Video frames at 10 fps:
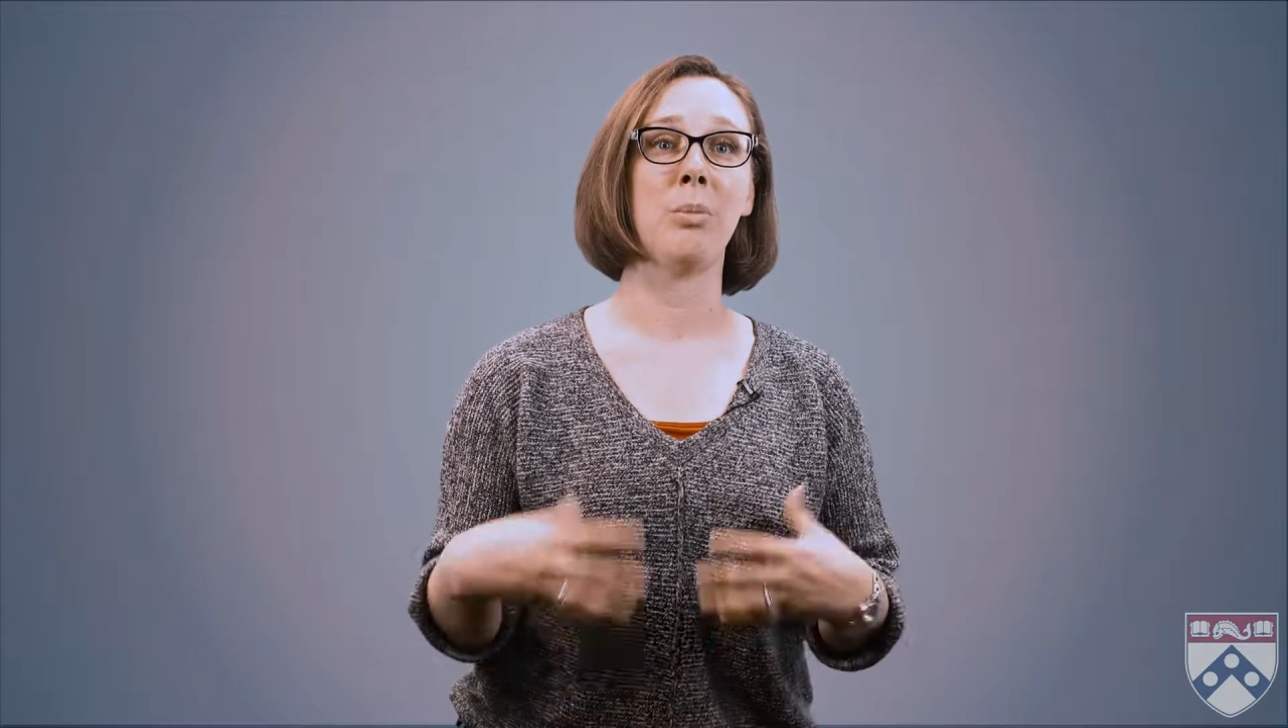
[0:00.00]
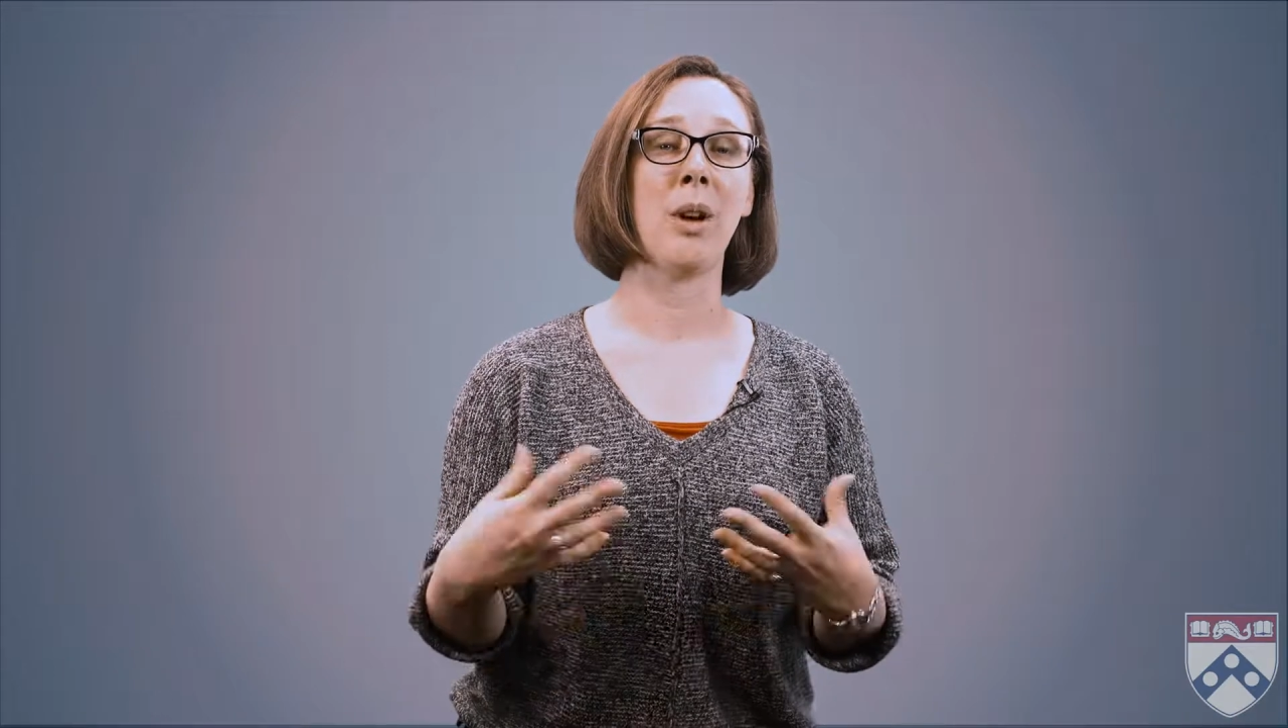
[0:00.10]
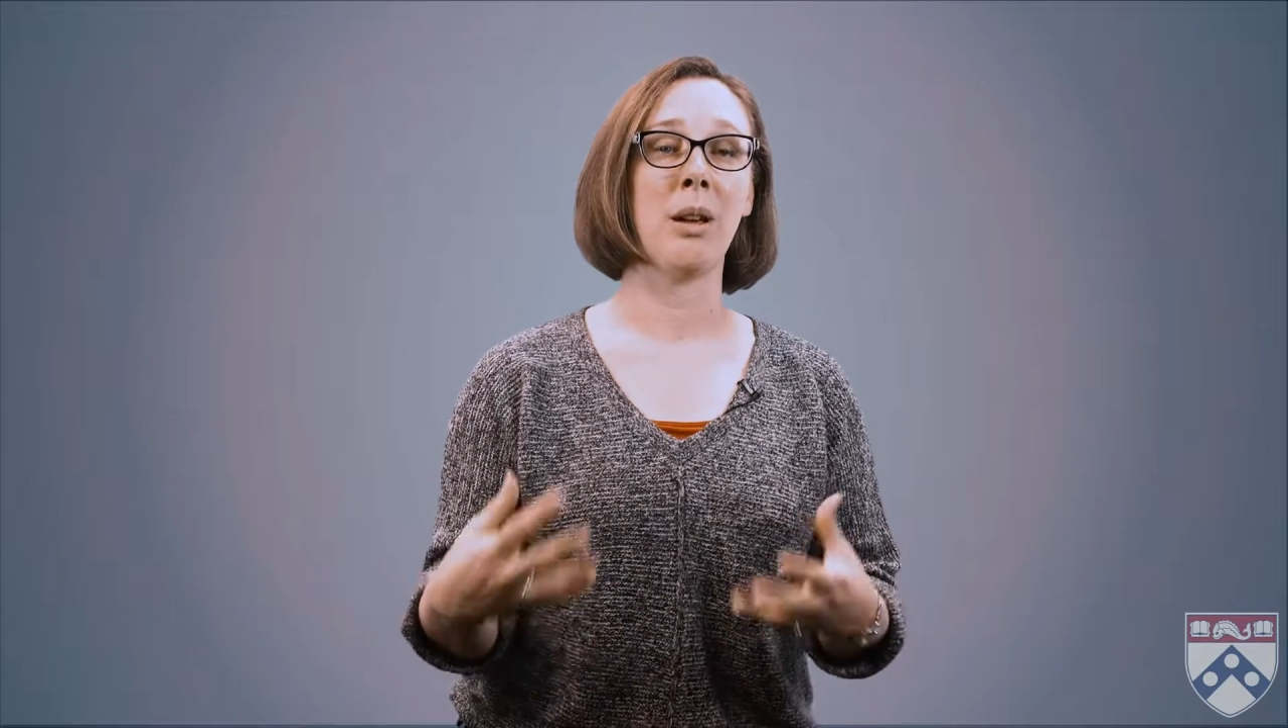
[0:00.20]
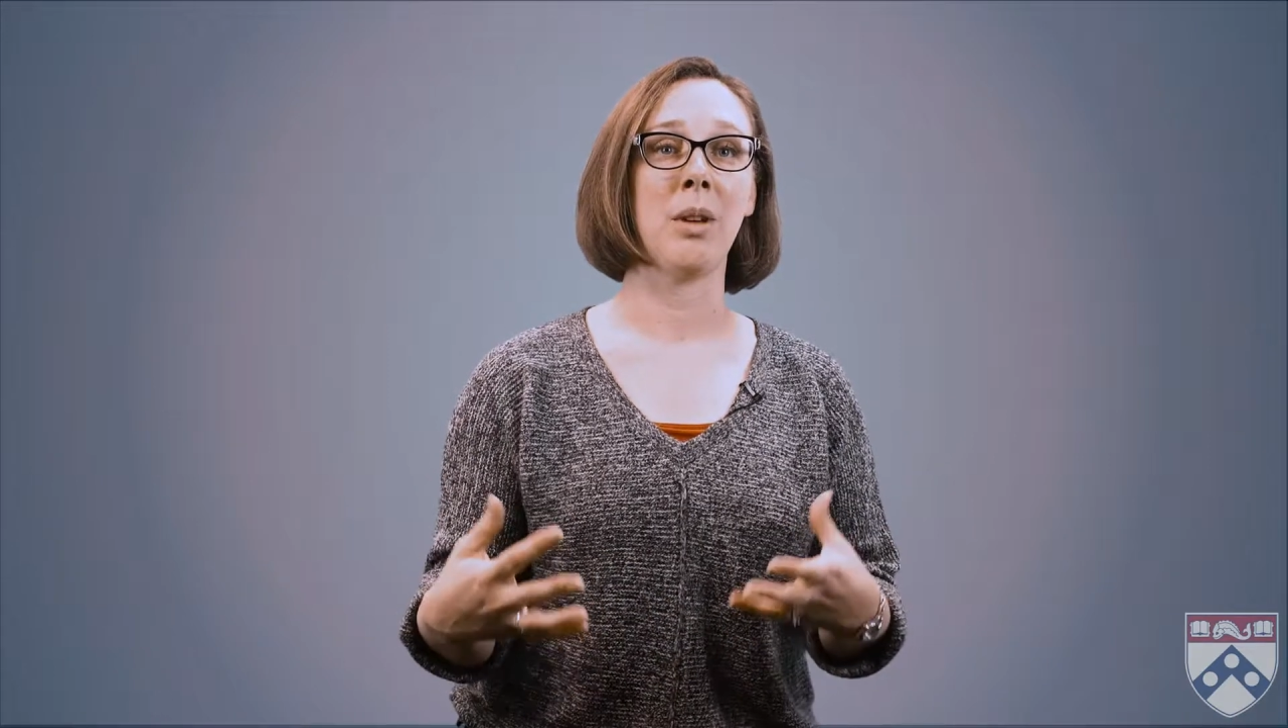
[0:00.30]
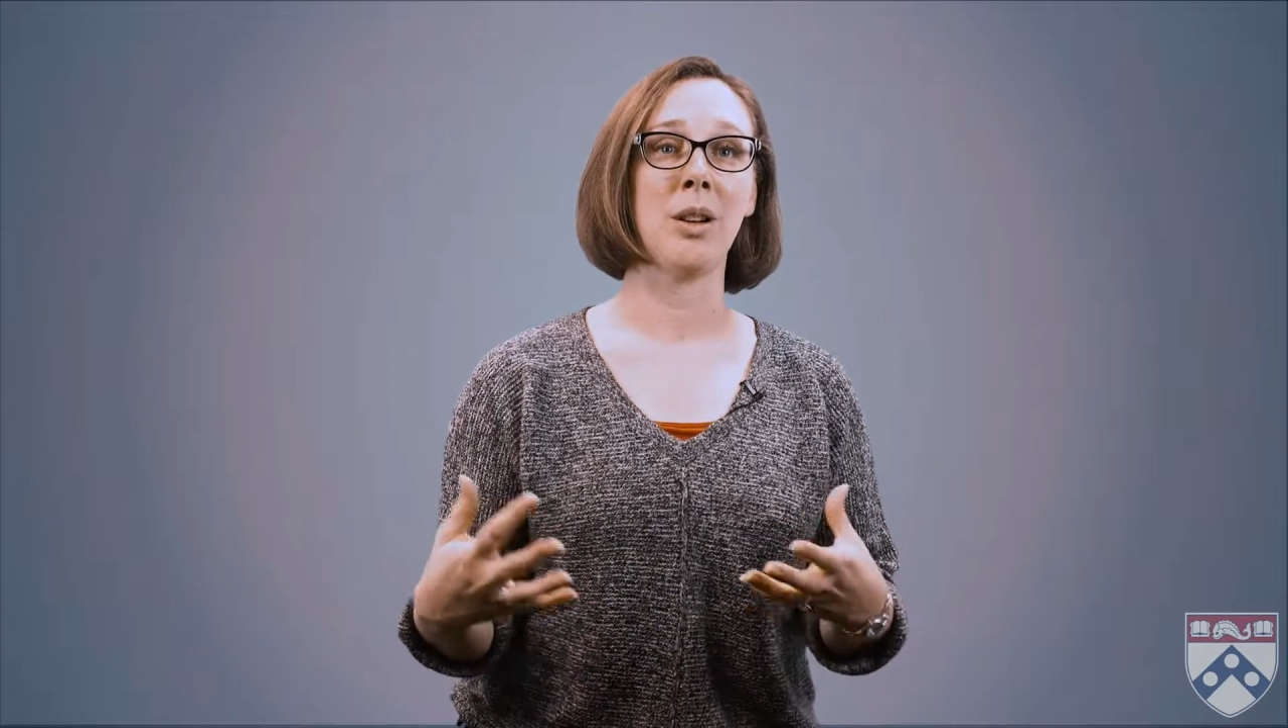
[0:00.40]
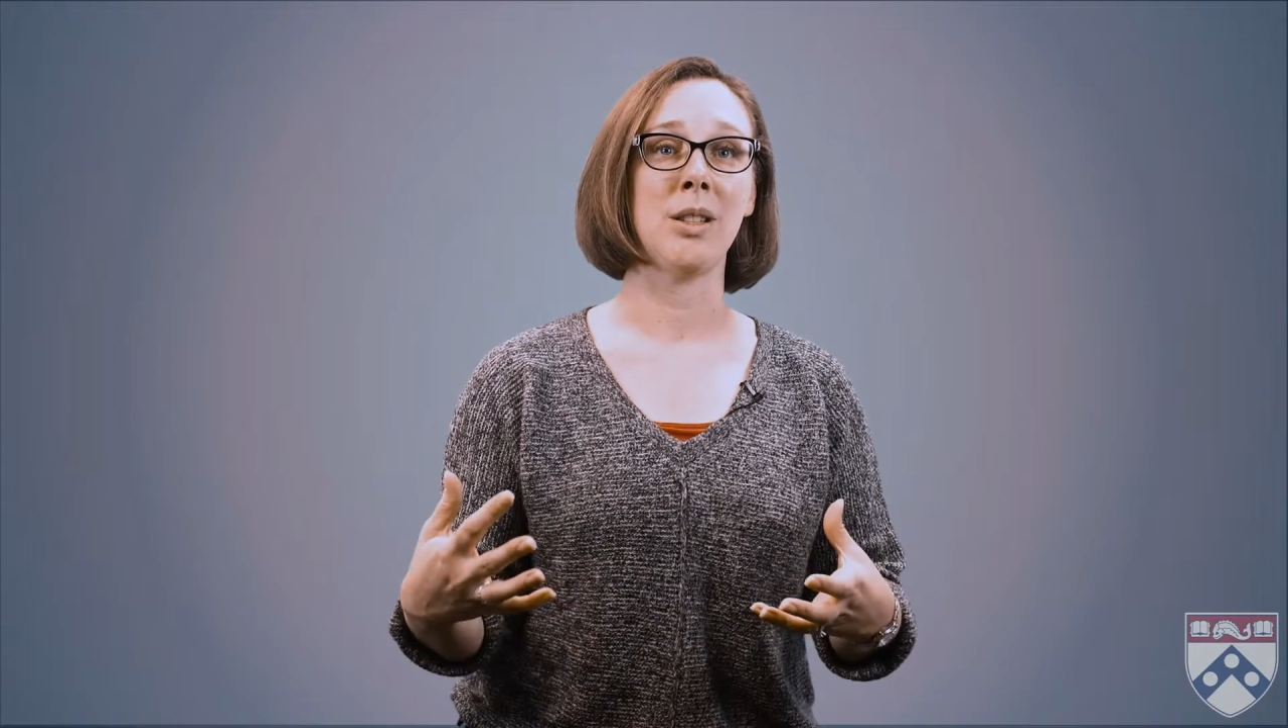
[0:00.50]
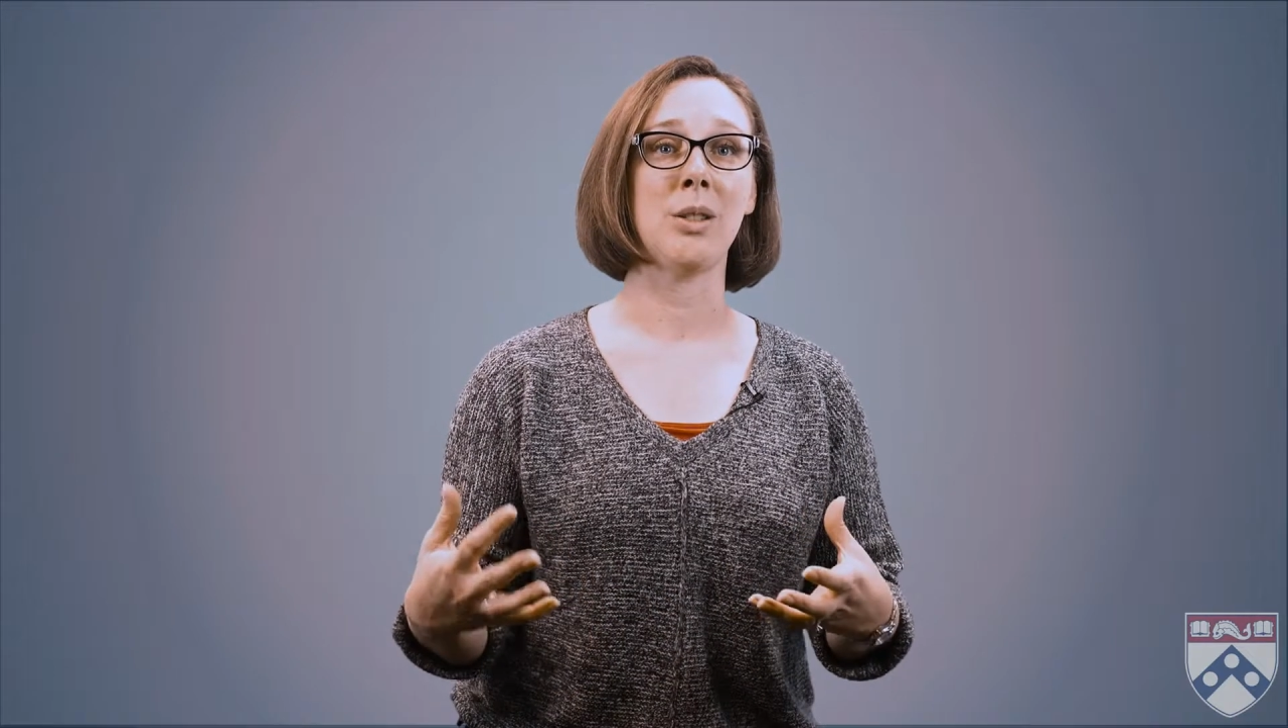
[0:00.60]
primary